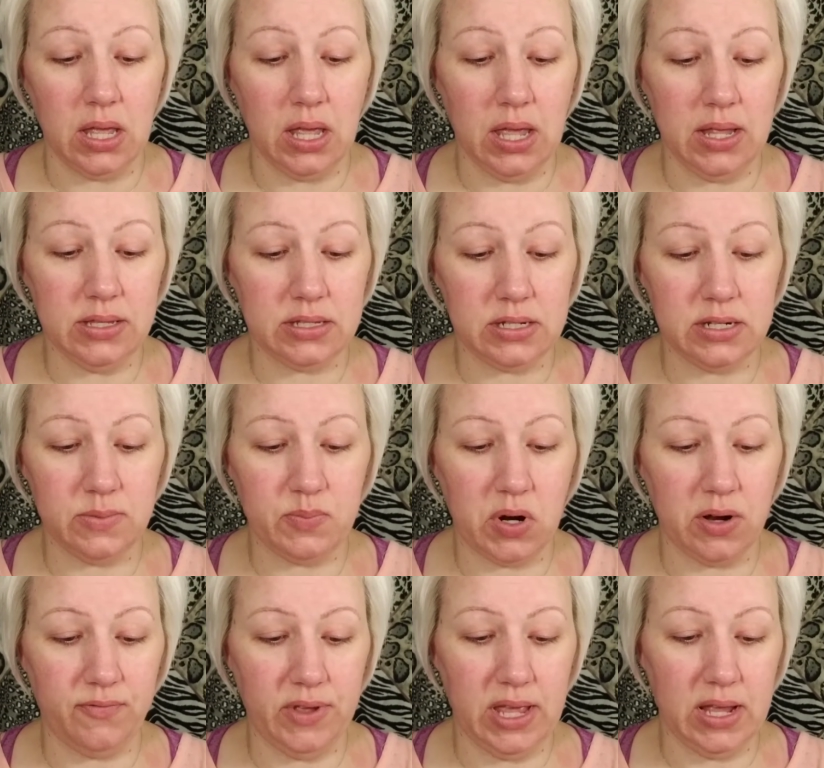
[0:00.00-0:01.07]
instant
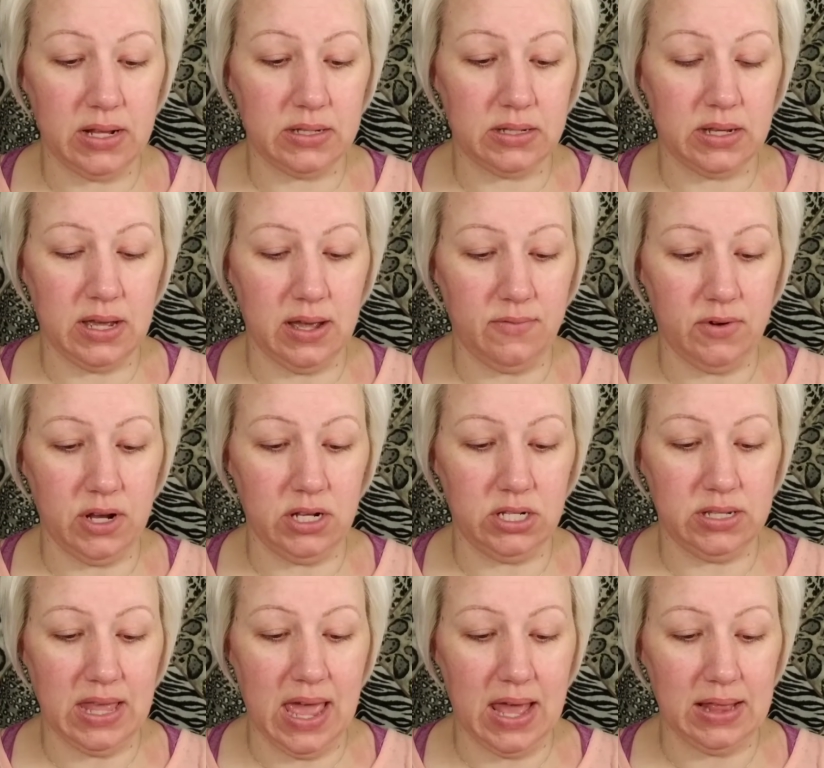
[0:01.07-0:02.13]
perfect
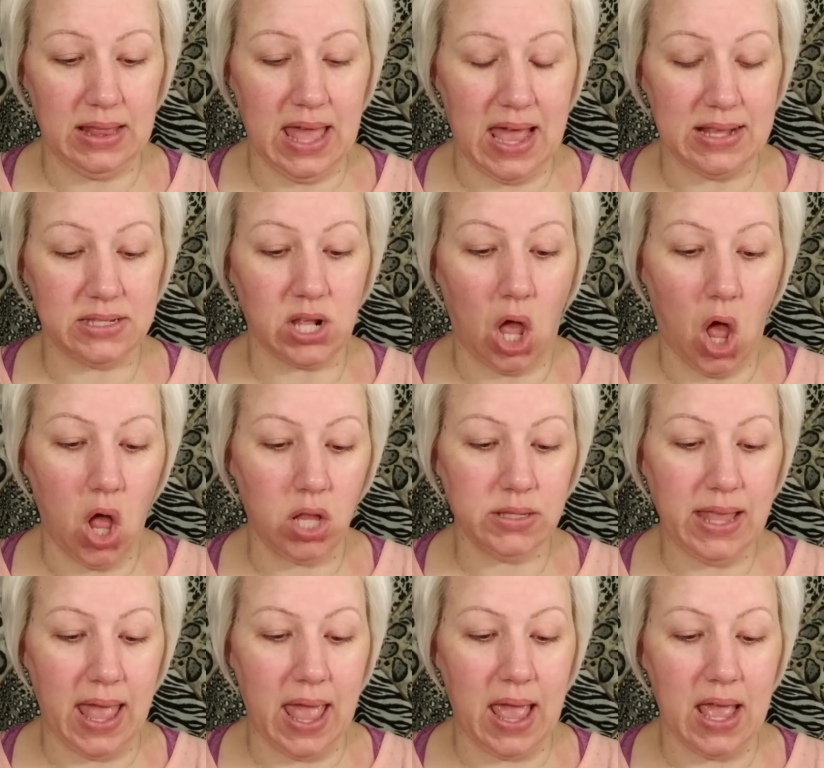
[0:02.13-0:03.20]
coverage that lasts all
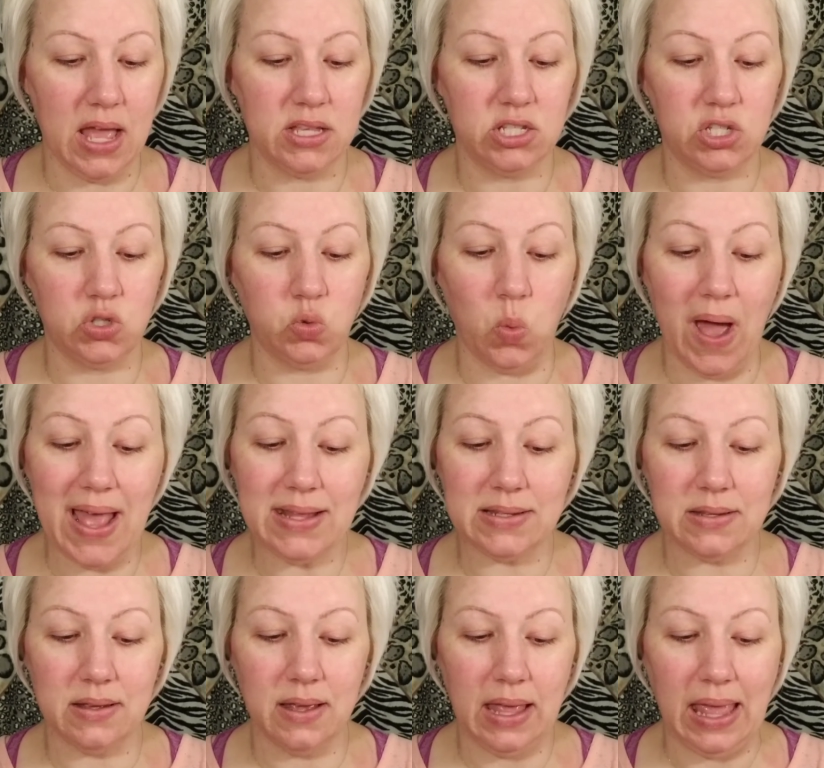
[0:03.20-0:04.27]
day,
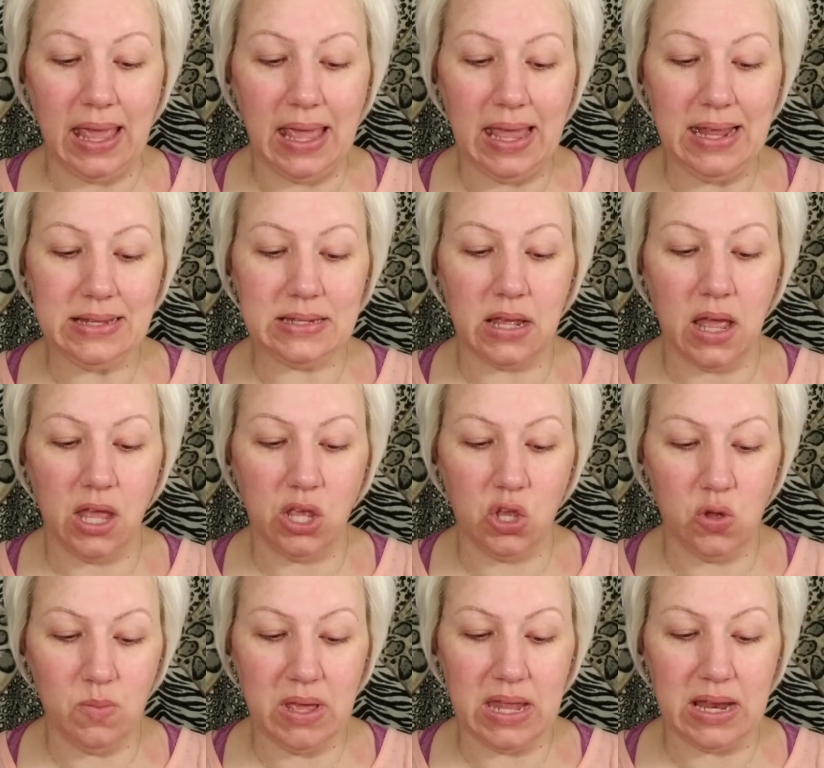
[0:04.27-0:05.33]
sweat, heat,
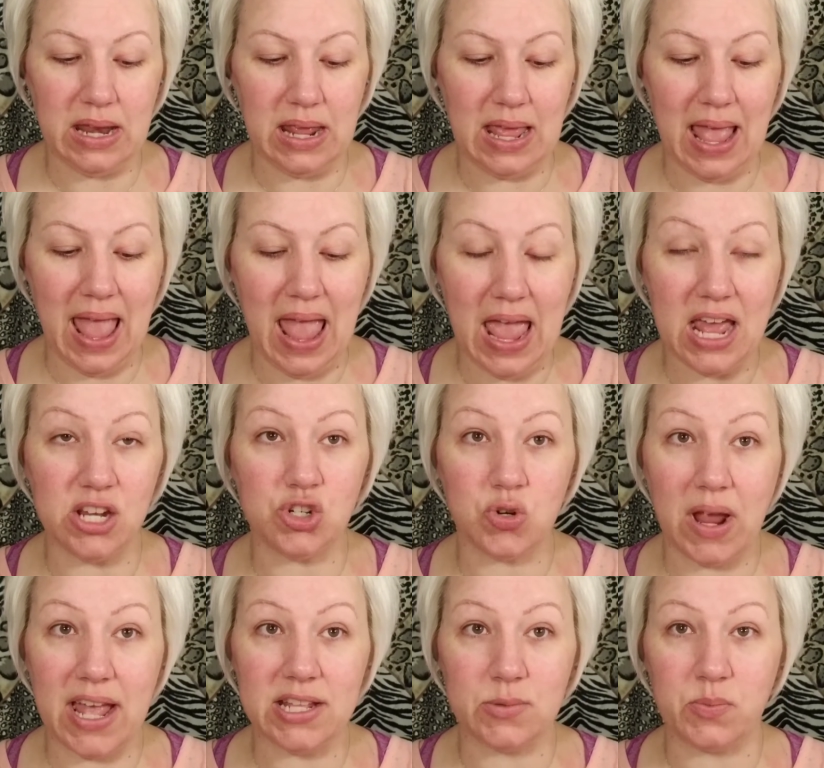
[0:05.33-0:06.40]
humidity, and
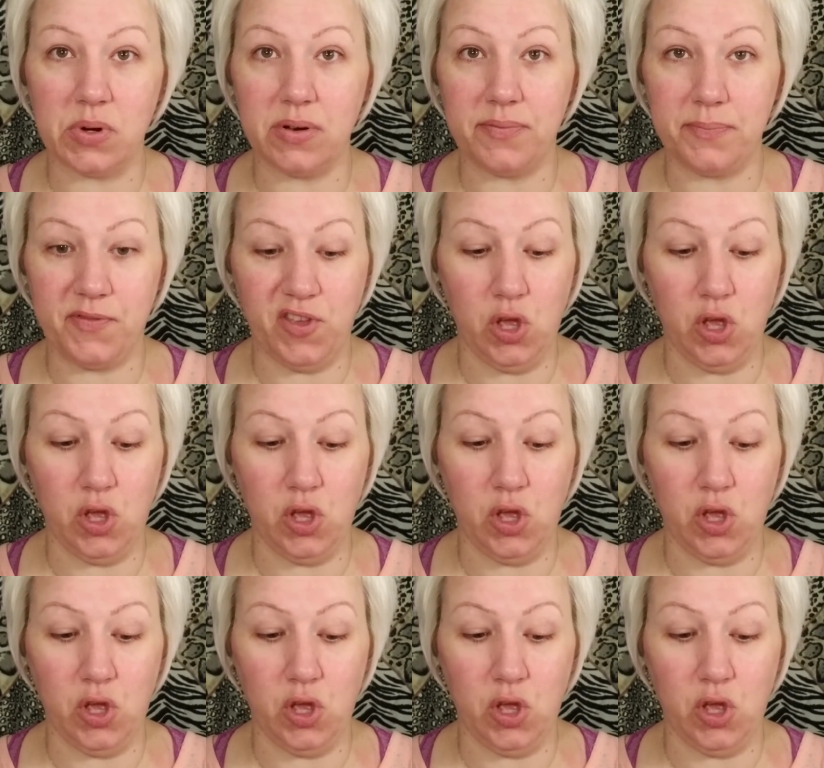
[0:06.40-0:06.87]
transfer